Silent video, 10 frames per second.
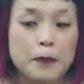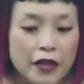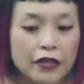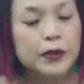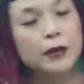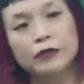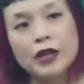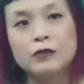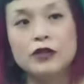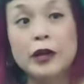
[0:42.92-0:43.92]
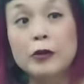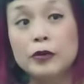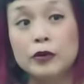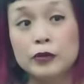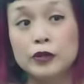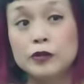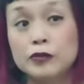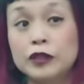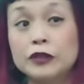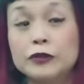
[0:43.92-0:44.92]
Other people came to help, which was
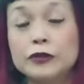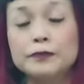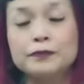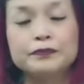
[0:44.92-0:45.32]
really good.